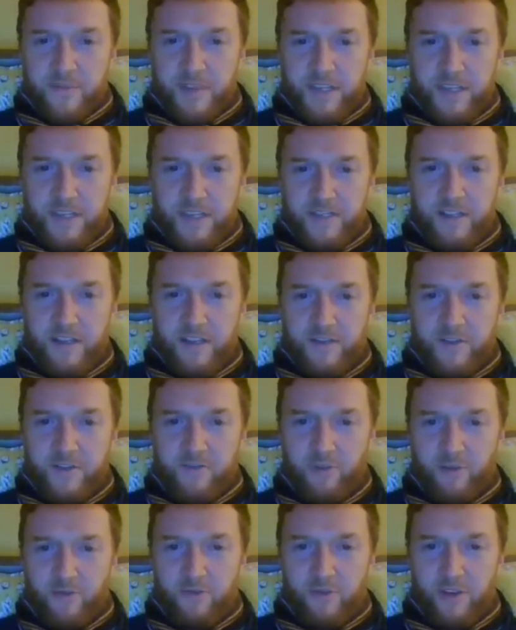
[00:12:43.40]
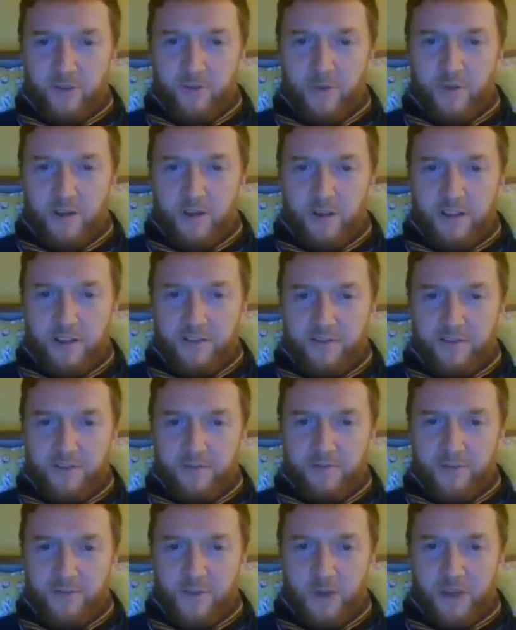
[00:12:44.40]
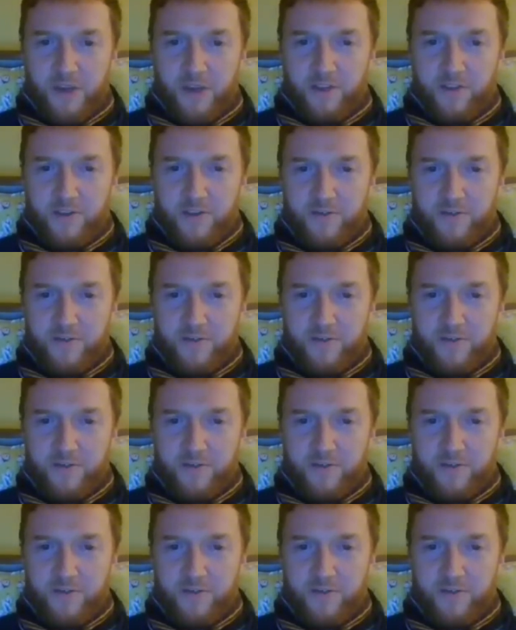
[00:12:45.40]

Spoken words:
He said, scrolling quickly to the page.